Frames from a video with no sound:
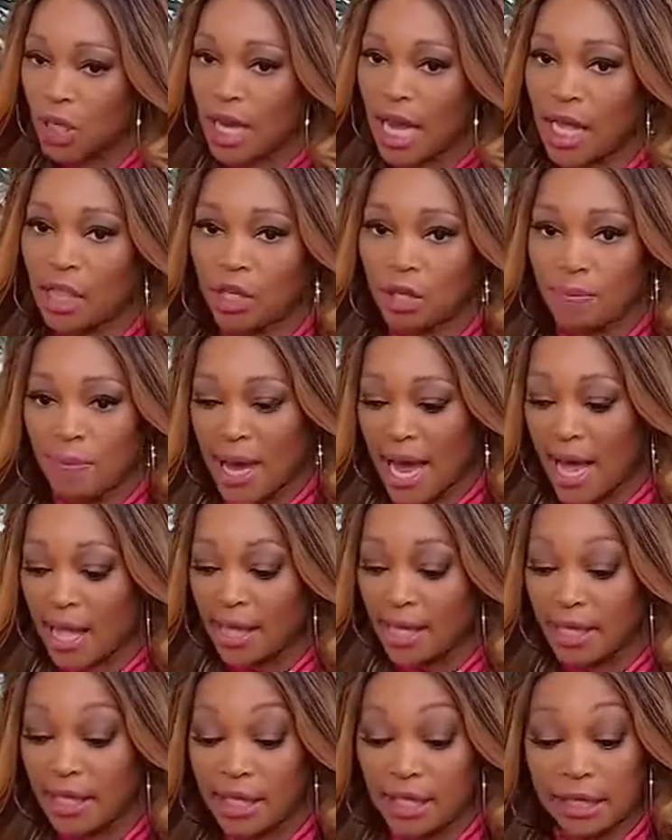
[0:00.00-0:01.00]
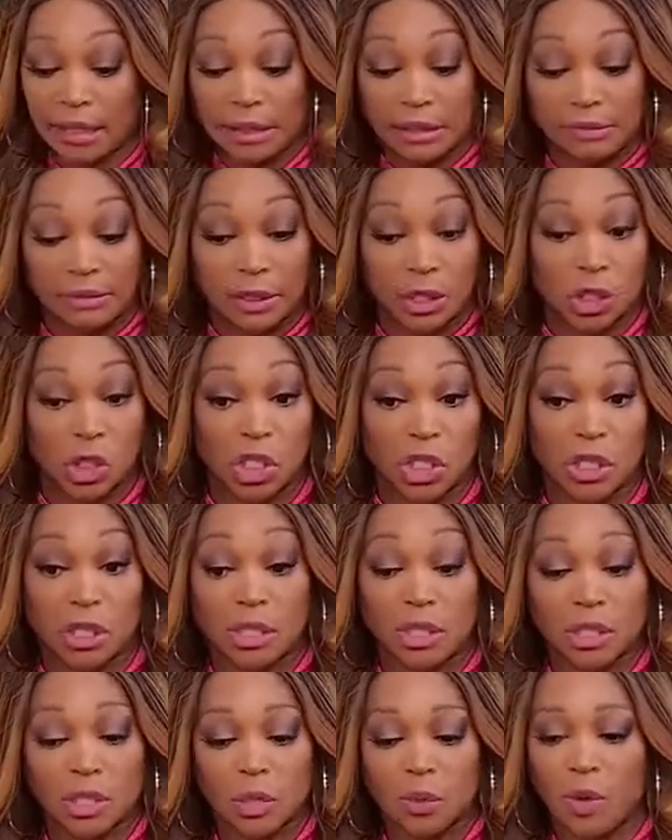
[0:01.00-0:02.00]
color palette, and I love this chair
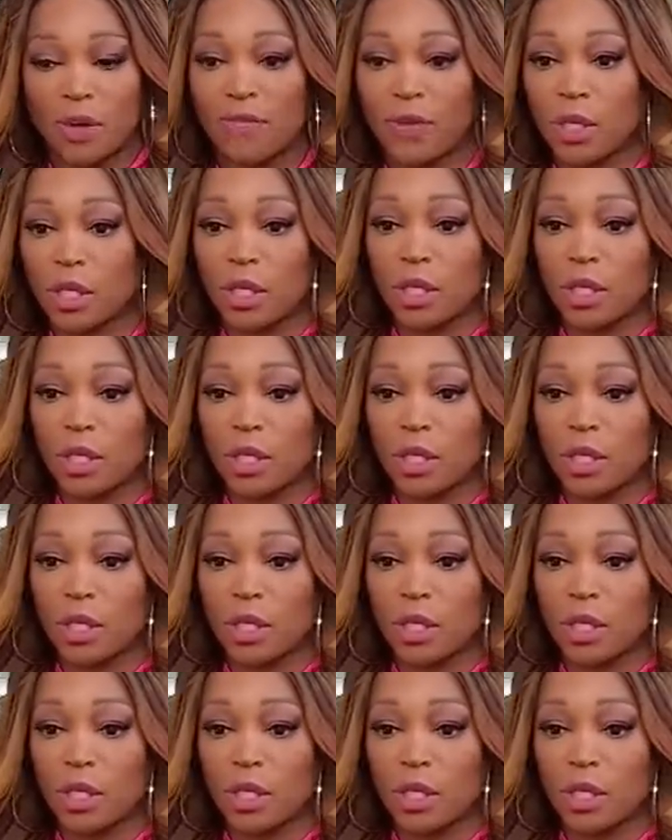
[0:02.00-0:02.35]
because it swivels.